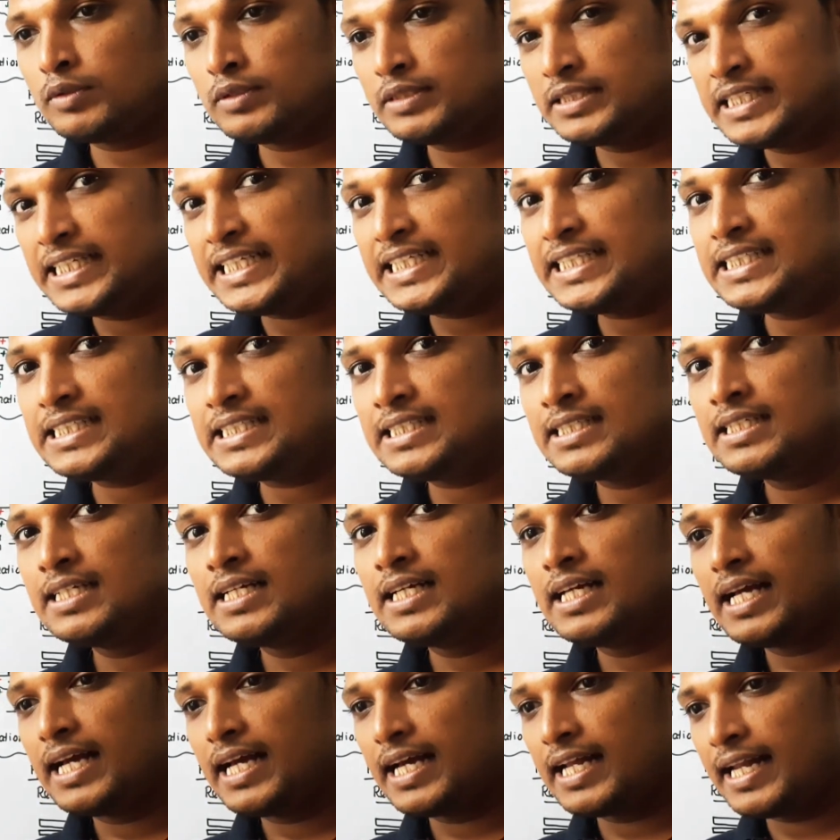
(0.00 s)
did
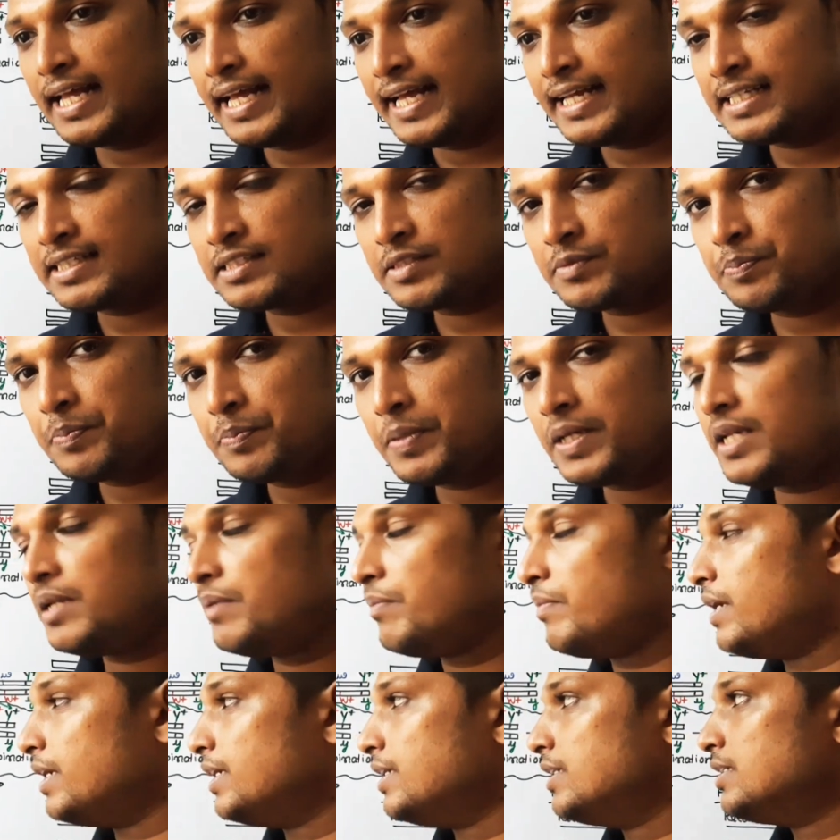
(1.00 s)
an
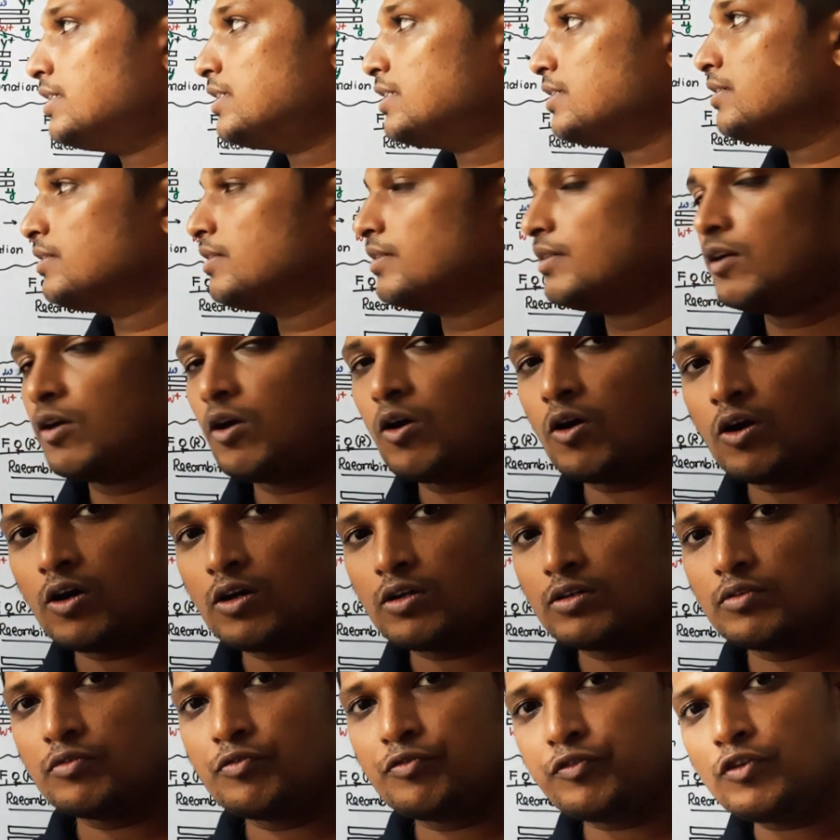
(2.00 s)
experiment
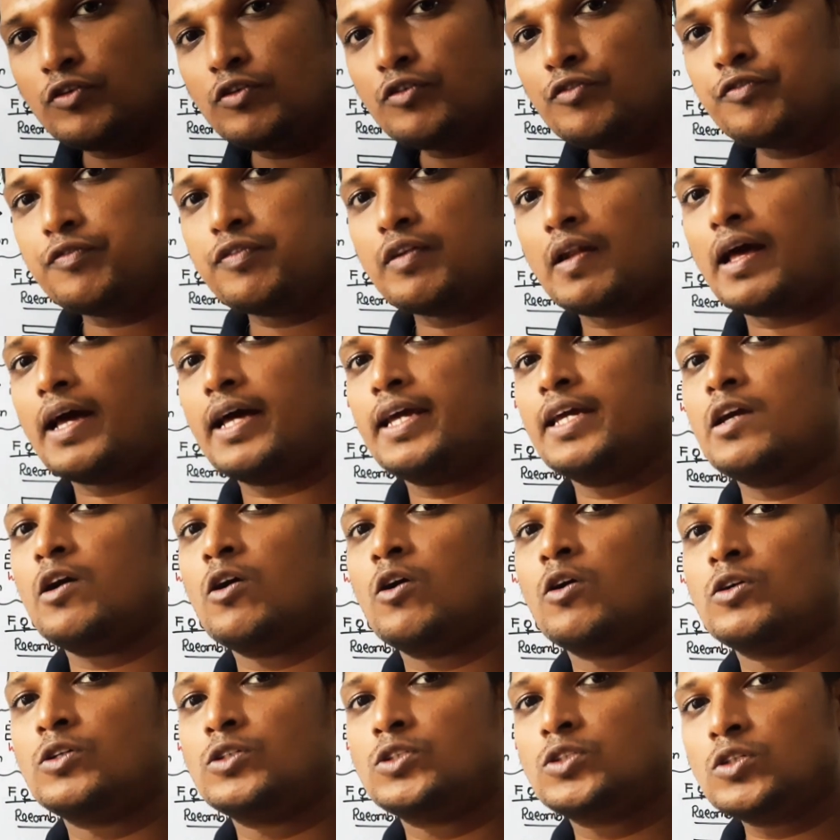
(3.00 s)
on fruit fly
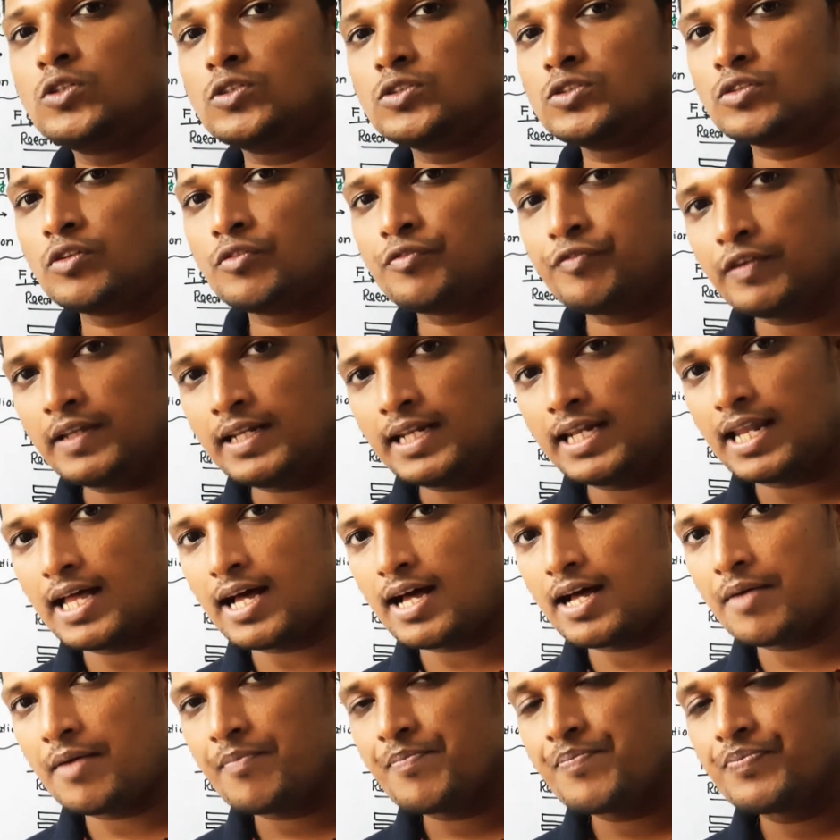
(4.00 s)
or
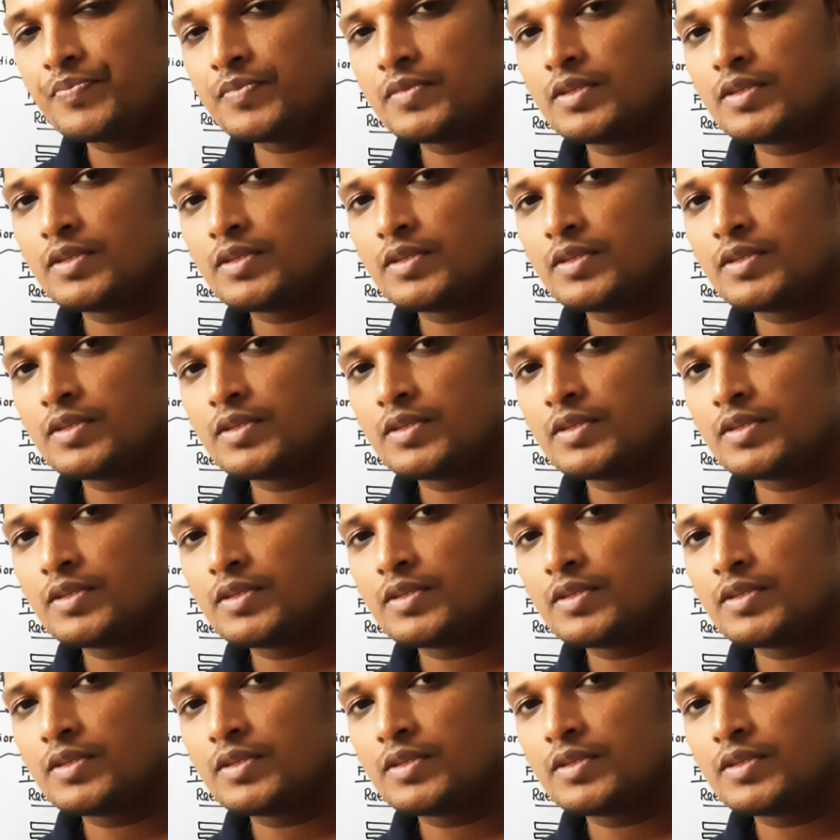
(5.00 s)
Drosophila,